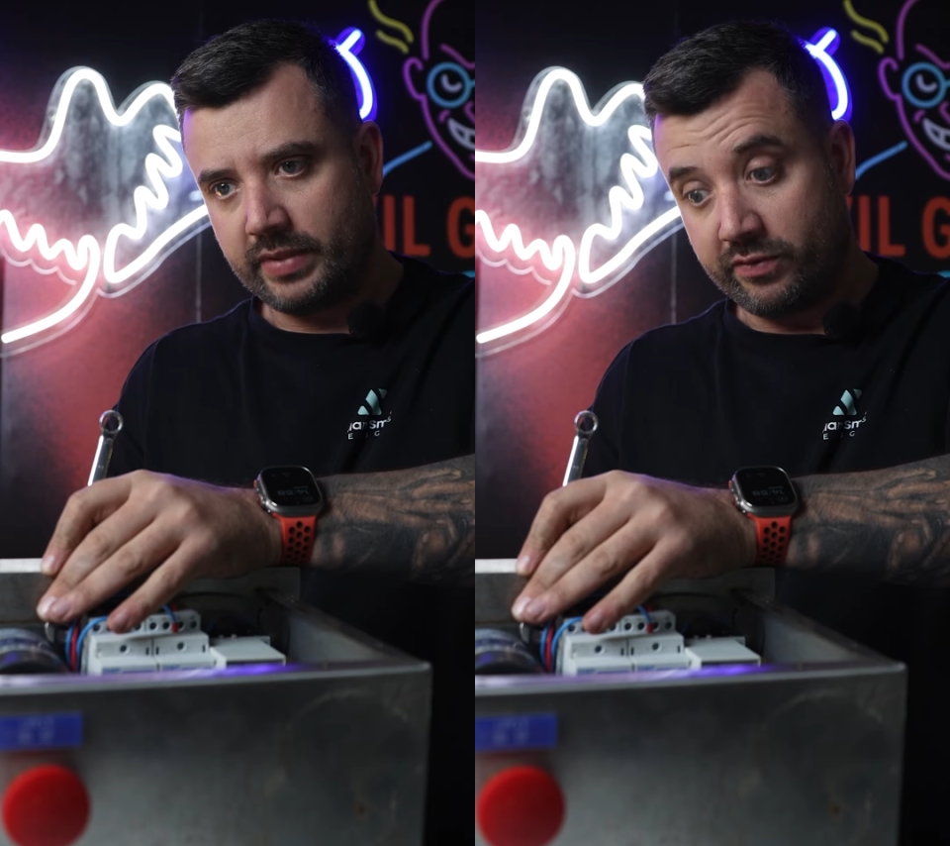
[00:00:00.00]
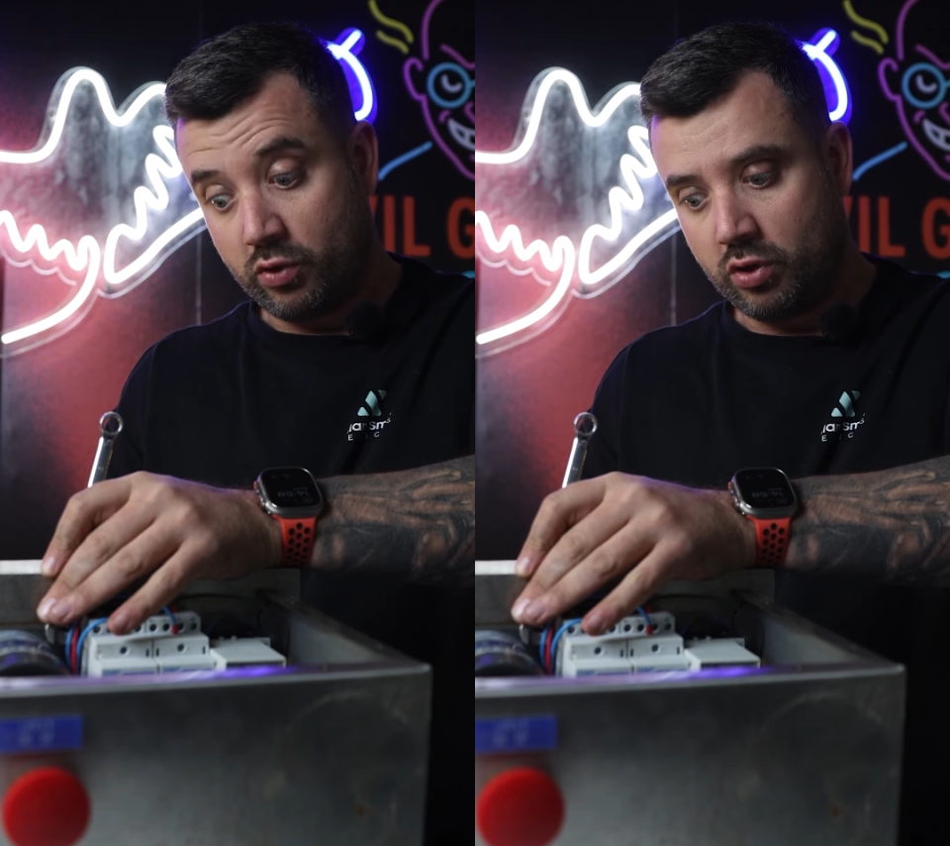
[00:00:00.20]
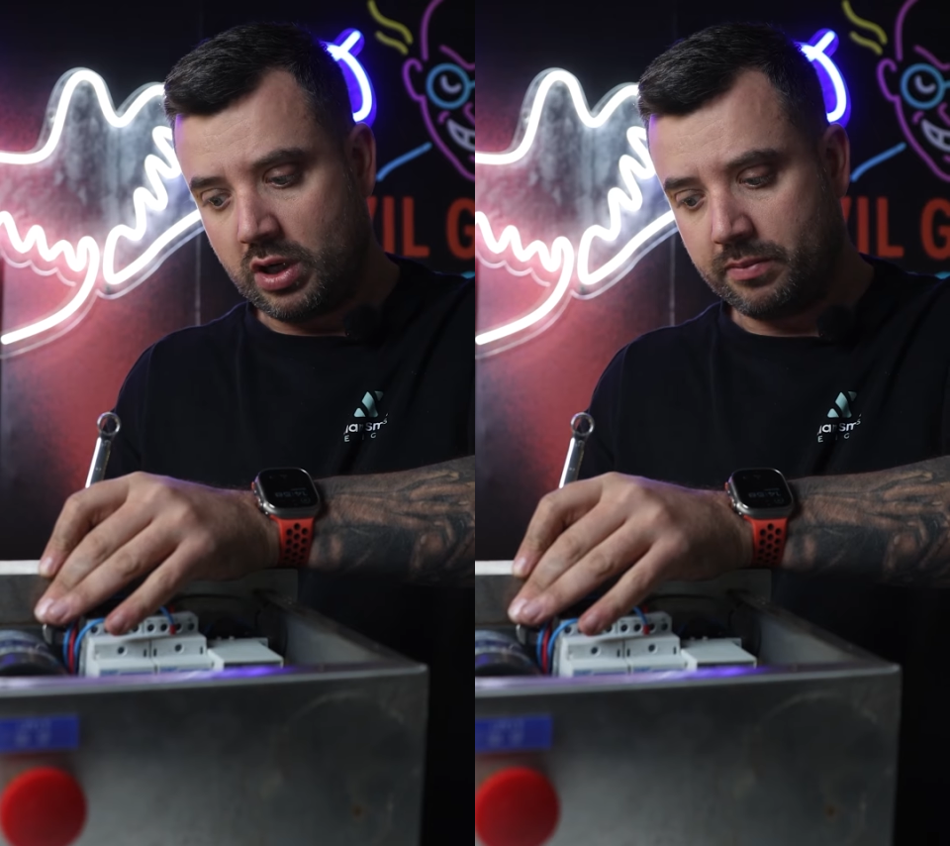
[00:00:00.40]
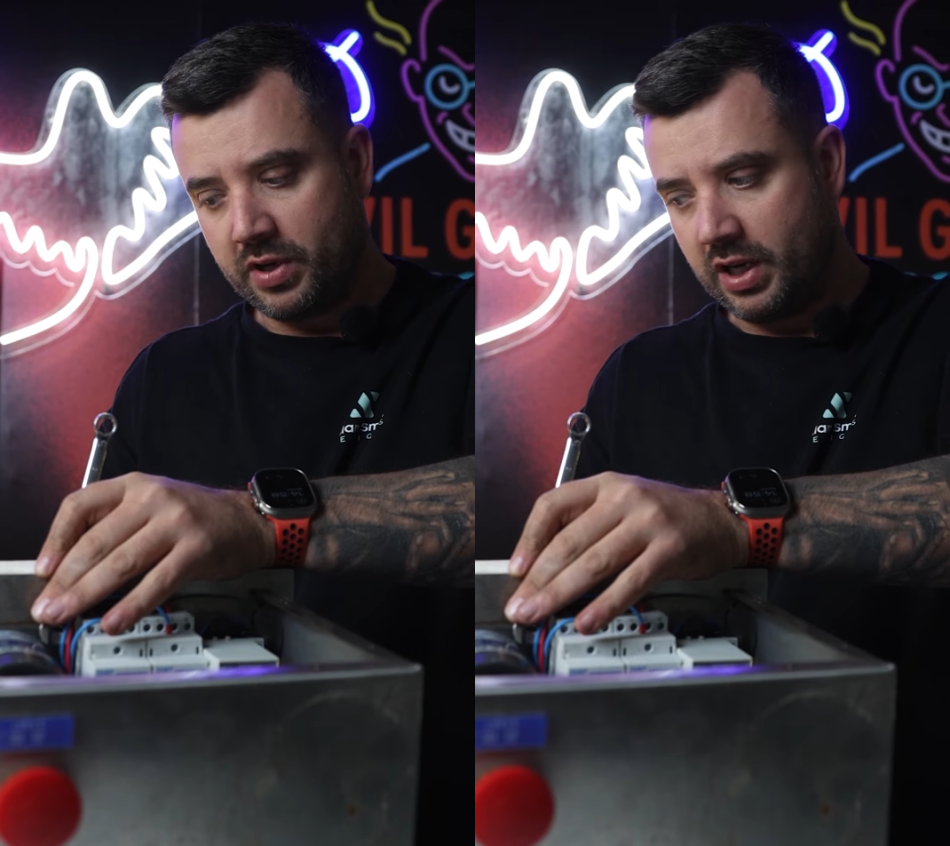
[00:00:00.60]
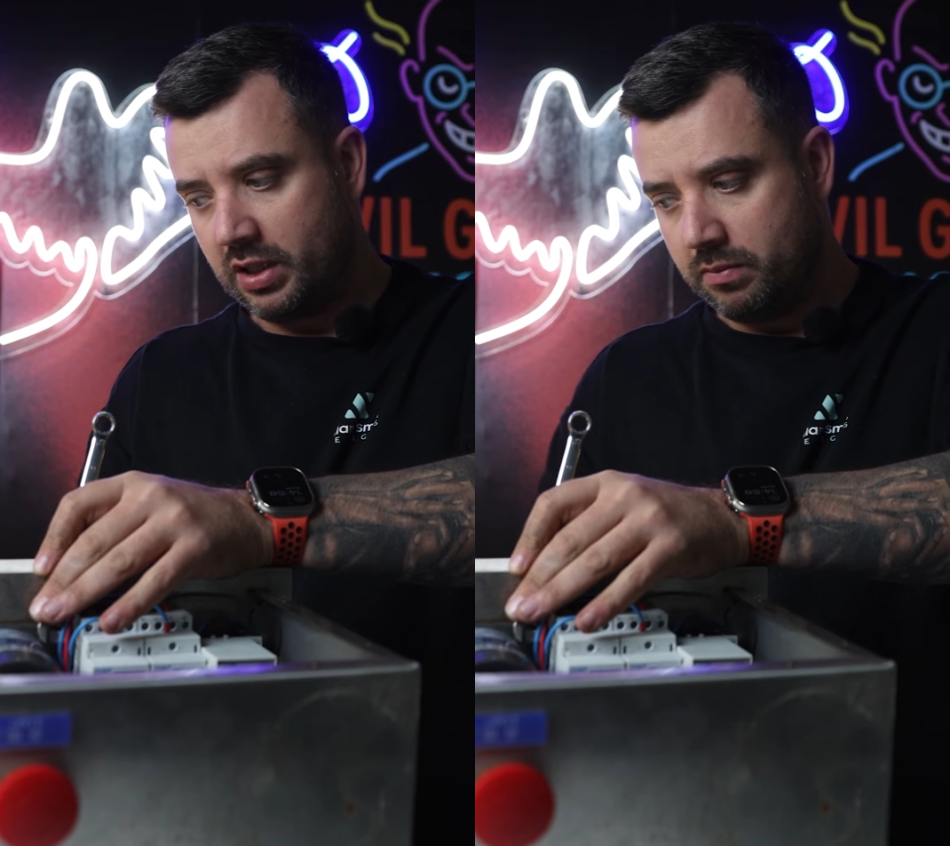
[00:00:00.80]
I've got
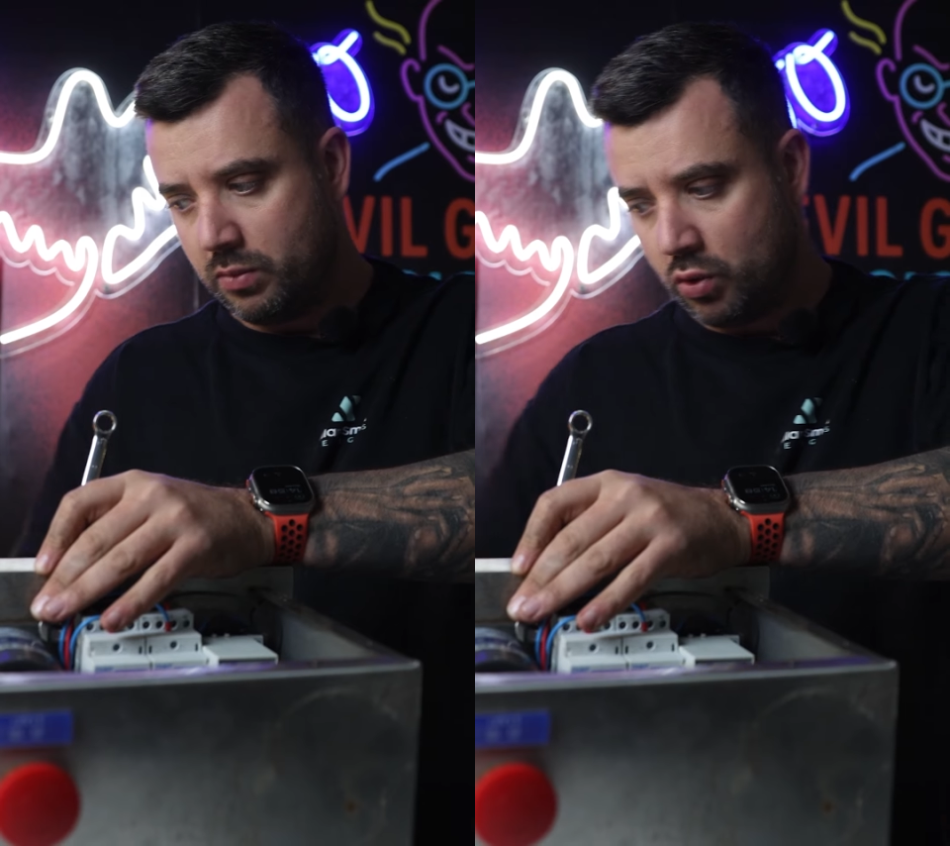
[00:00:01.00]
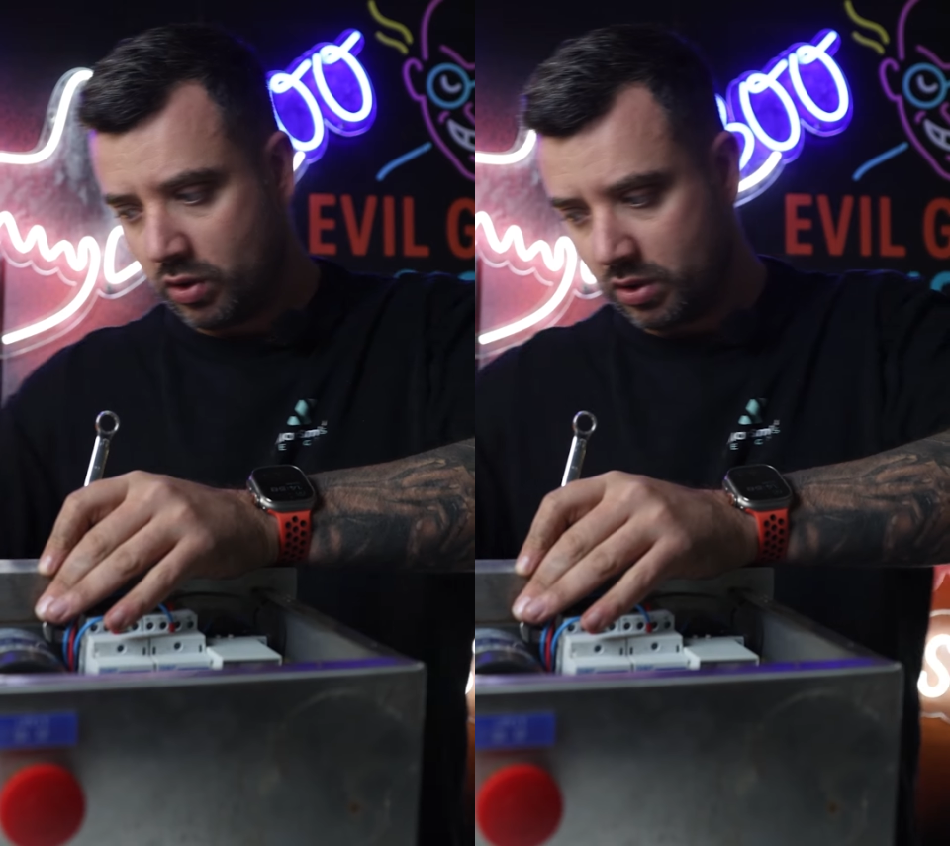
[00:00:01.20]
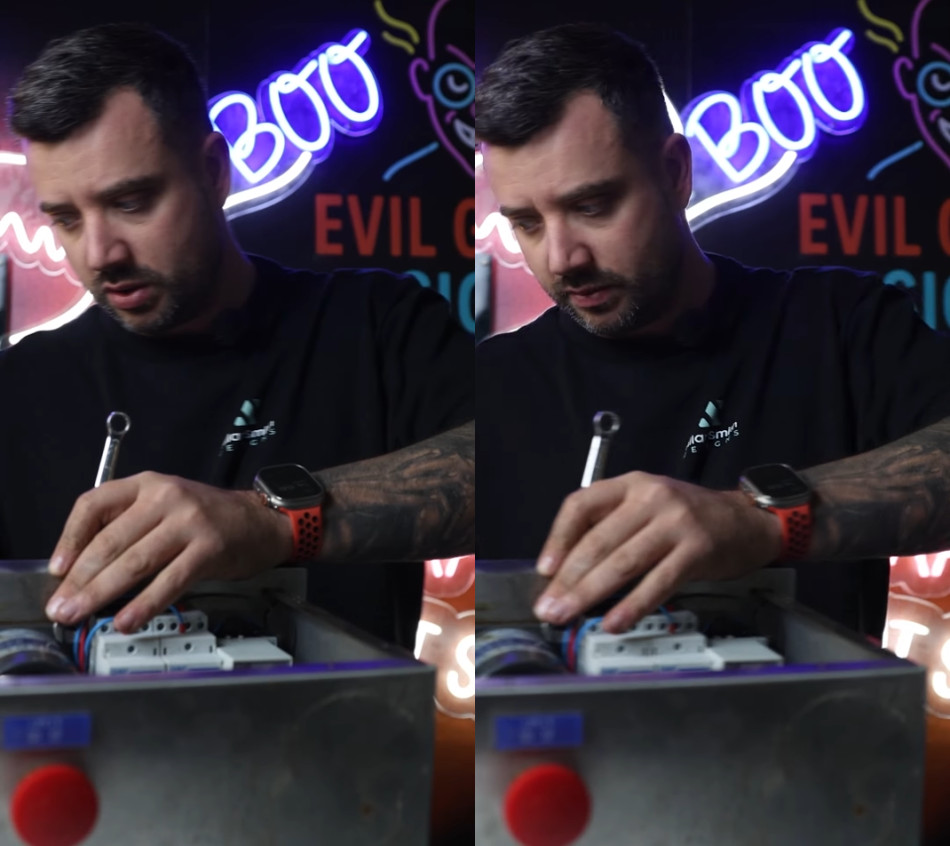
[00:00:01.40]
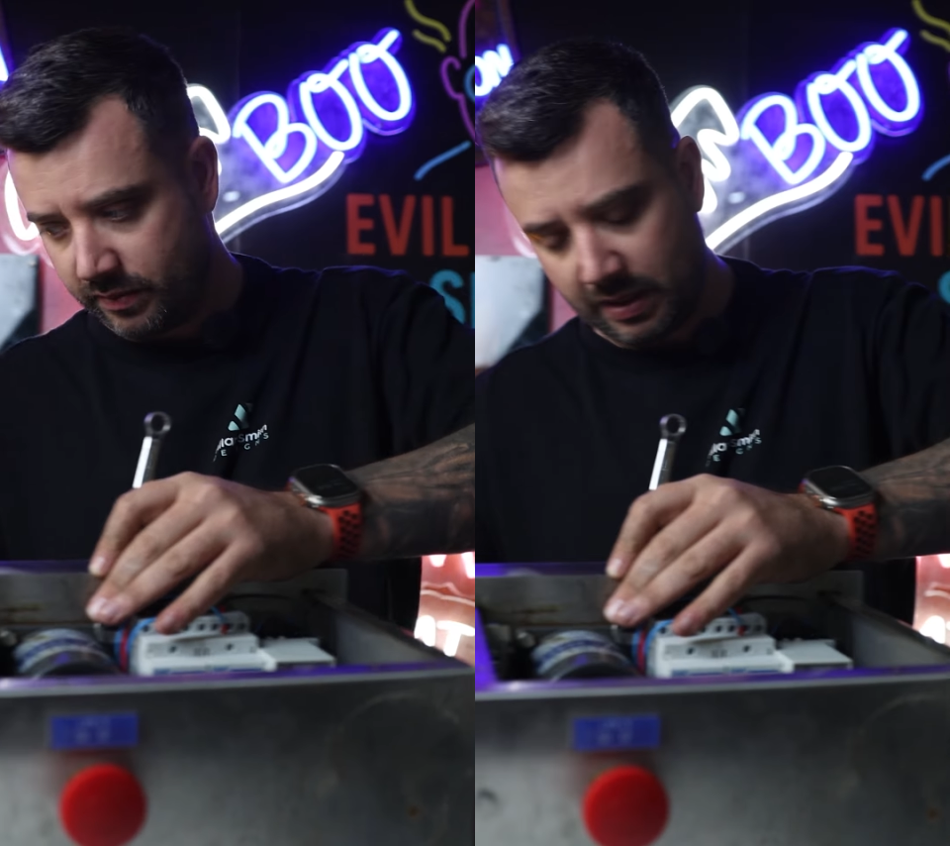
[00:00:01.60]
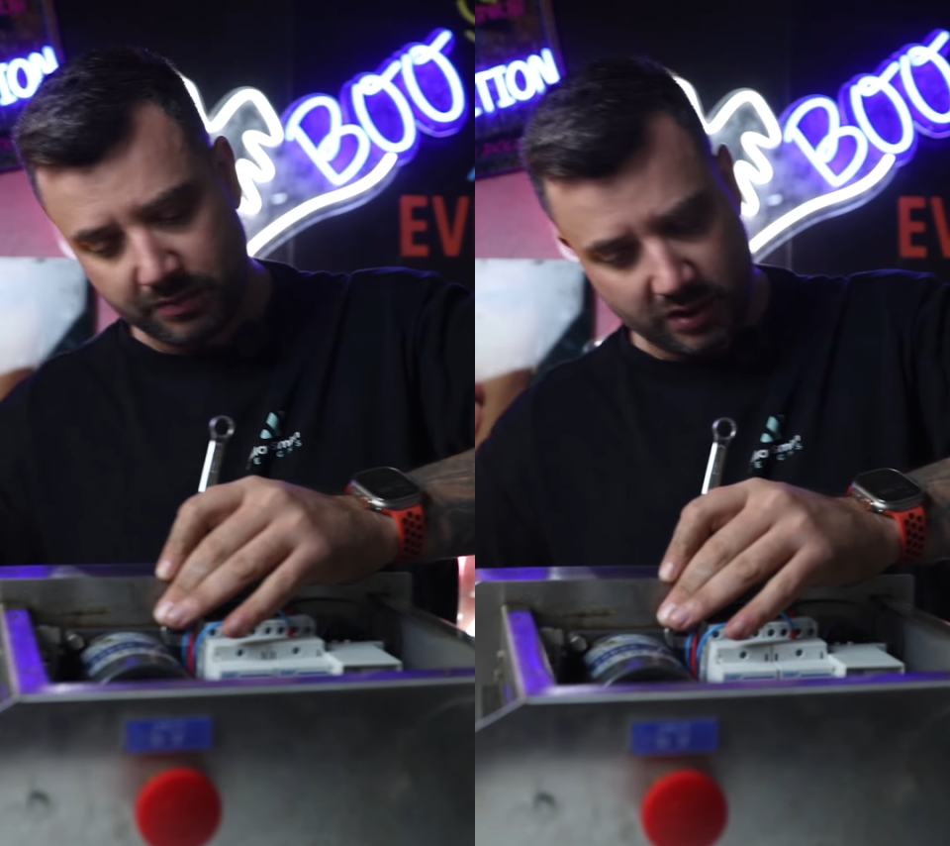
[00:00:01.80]
upgraded motors that I'm